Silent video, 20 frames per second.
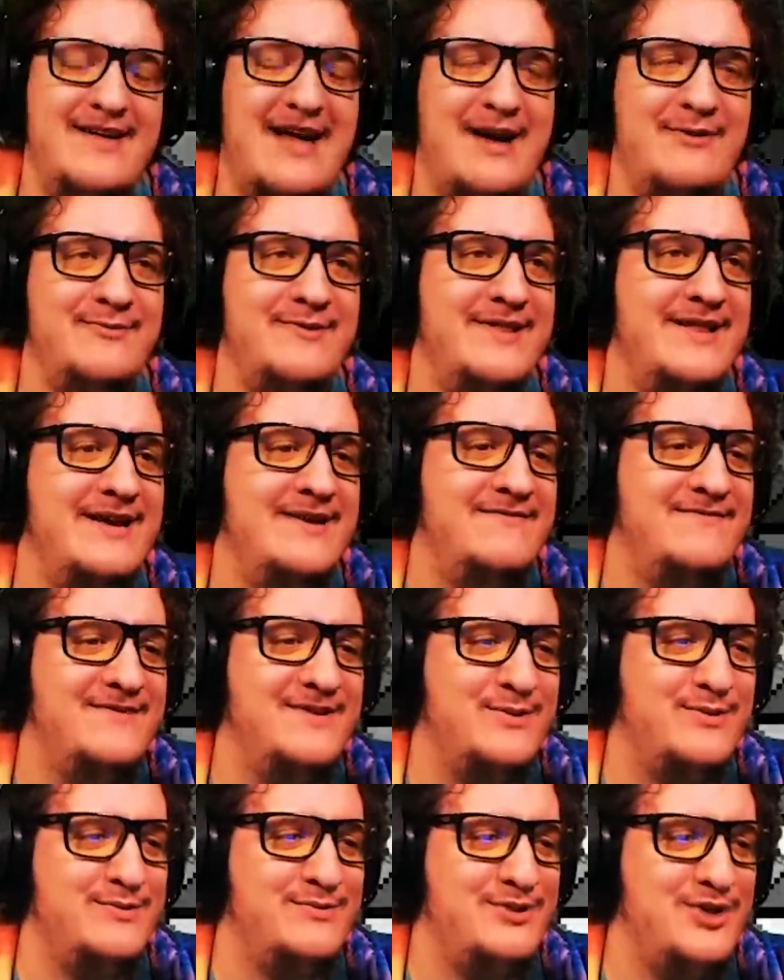I really have
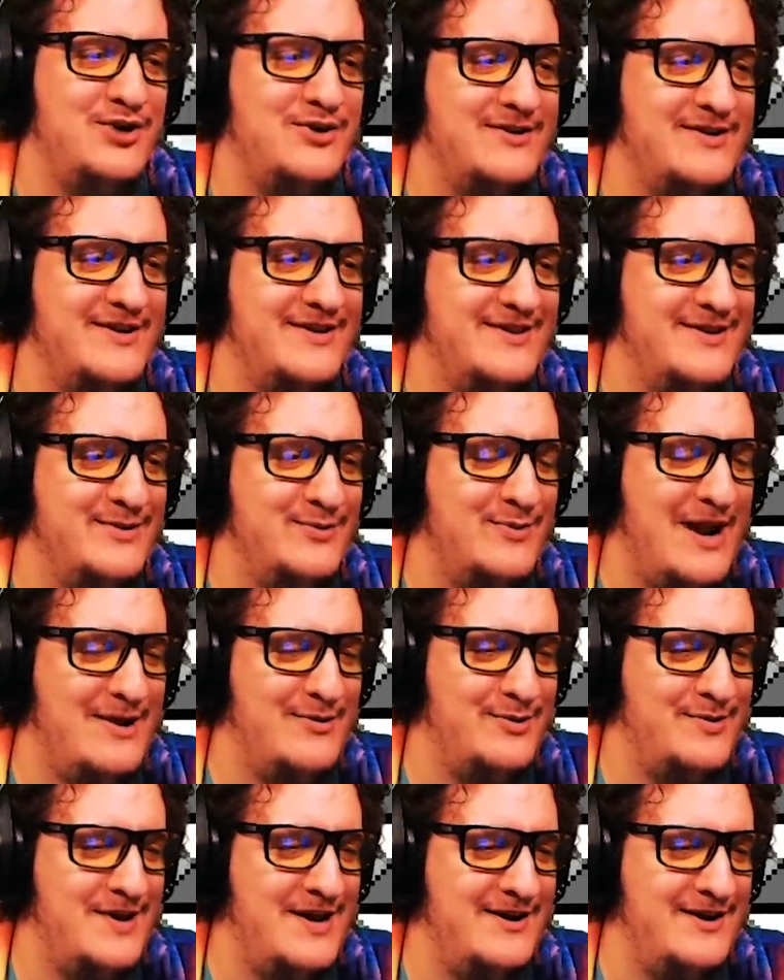just choked on this. When I
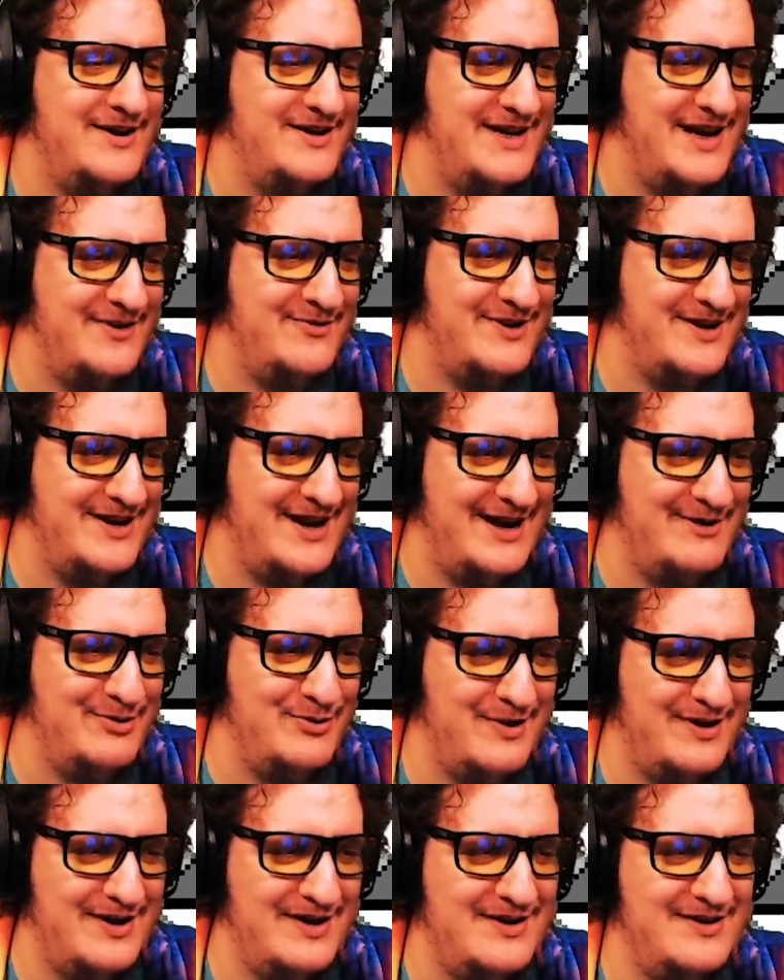was carrying Network, I
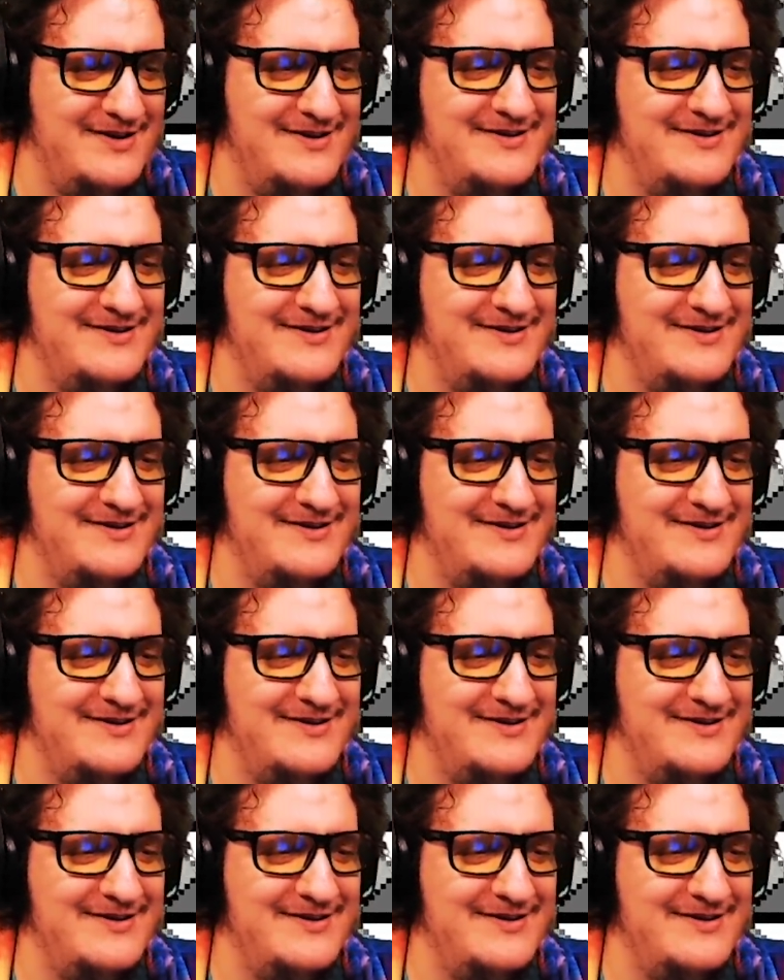was like,